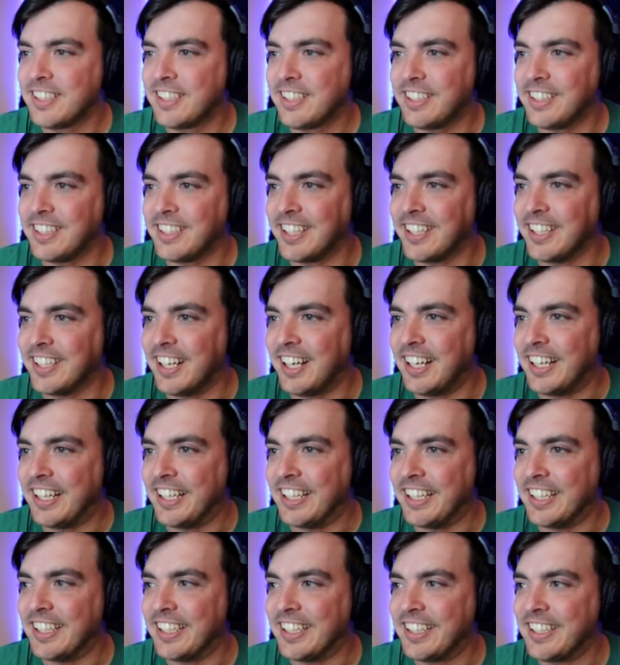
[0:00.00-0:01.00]
sounds in, super
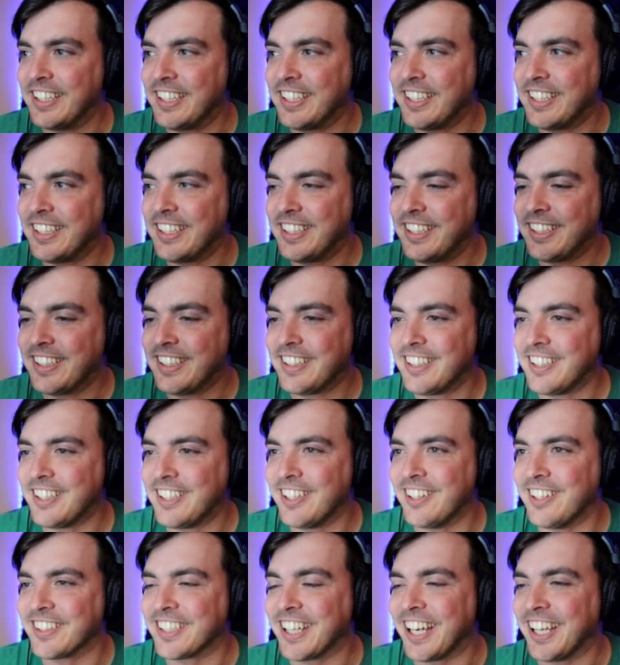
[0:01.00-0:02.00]
uh, cool.
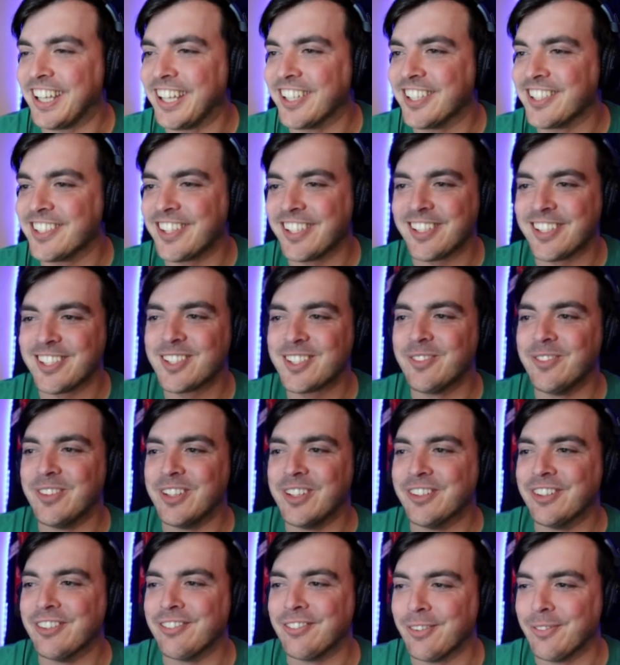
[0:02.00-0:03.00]
Okay, there's there's some
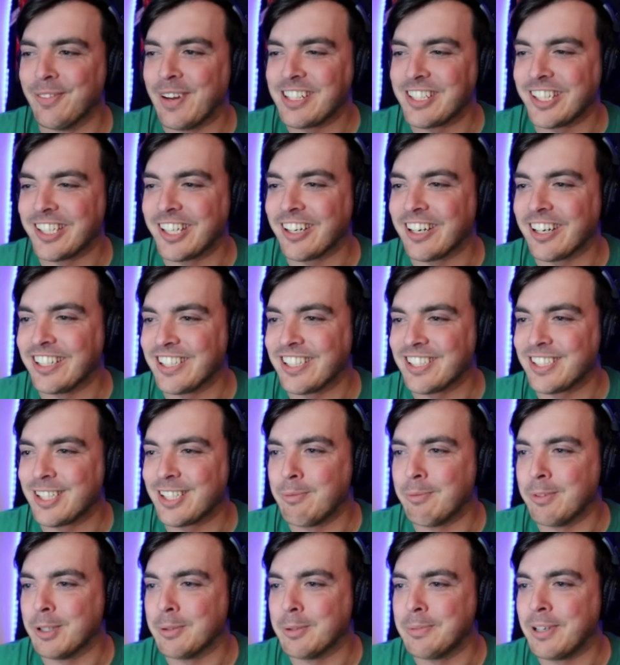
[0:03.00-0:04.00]
new information here I just
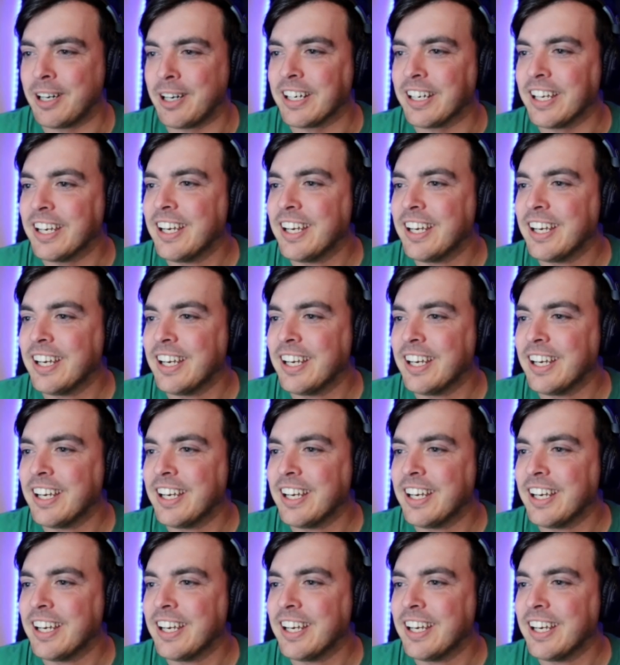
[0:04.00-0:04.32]
stumbled upon. oh